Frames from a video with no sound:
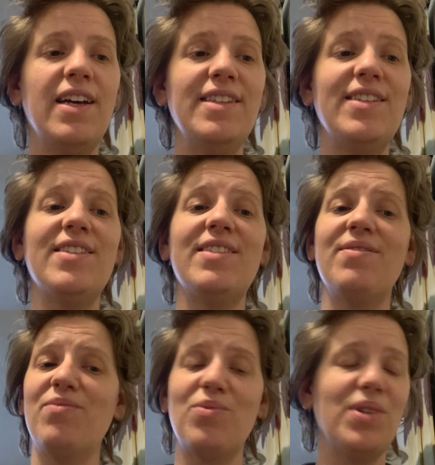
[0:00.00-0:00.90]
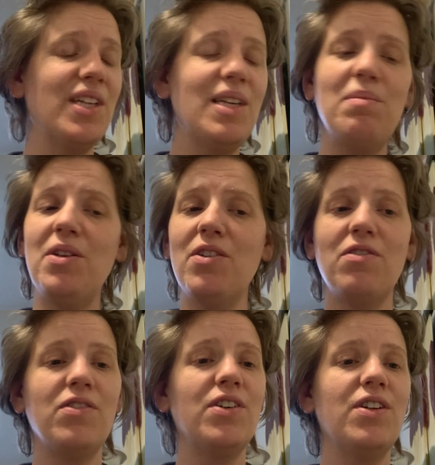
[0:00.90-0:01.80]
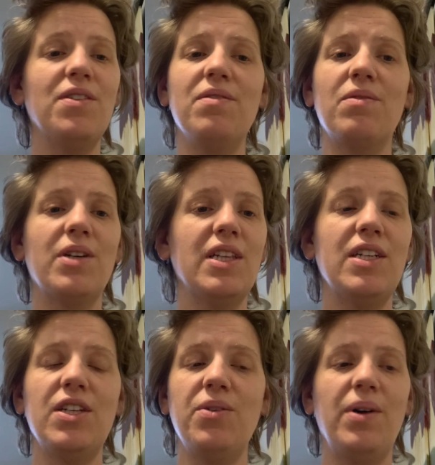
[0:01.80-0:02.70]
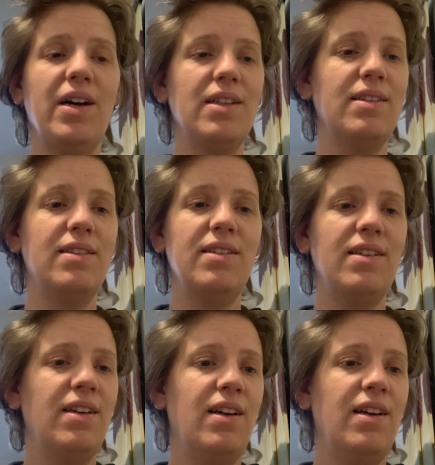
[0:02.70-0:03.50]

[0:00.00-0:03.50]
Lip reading: It's really beautiful, really nuanced,